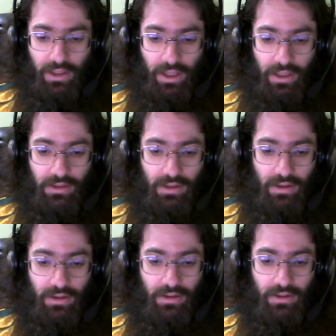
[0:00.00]
And
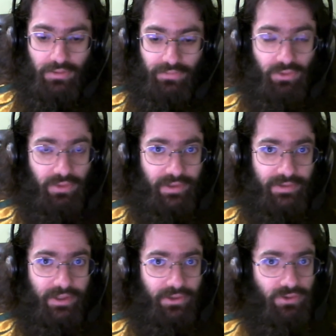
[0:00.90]
the few things
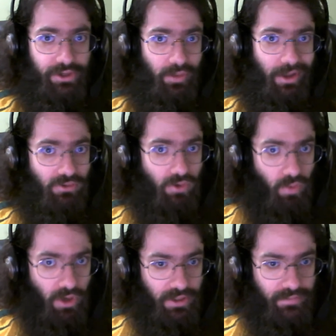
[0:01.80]
that I do care about
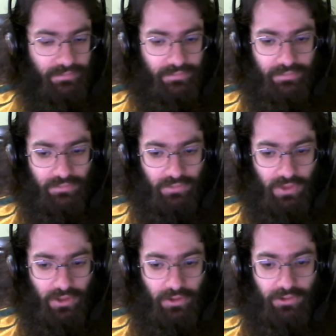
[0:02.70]
don't work.
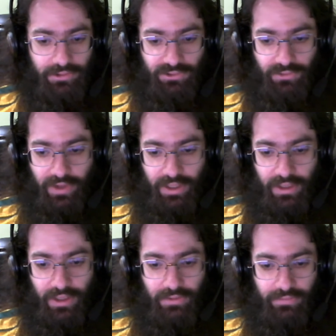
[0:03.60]
So if I
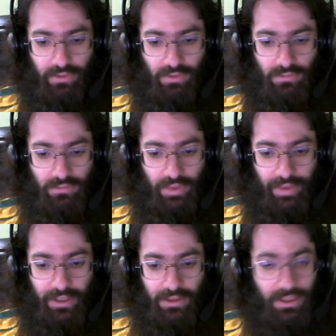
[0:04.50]
can get a phone
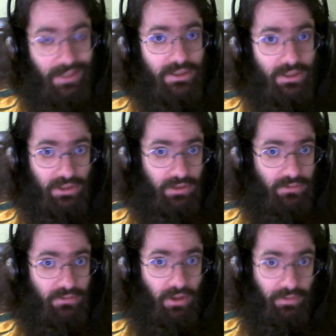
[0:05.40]
that doesn't
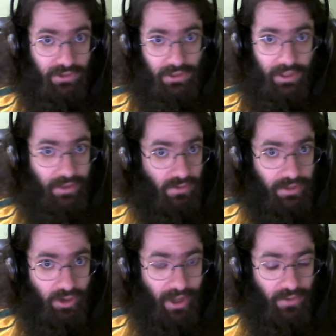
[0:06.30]
include all the junk I don't
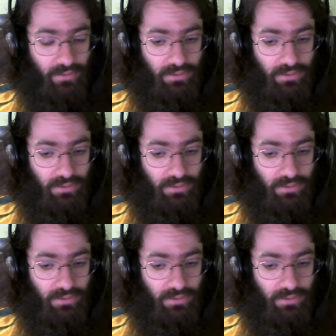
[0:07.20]
care about,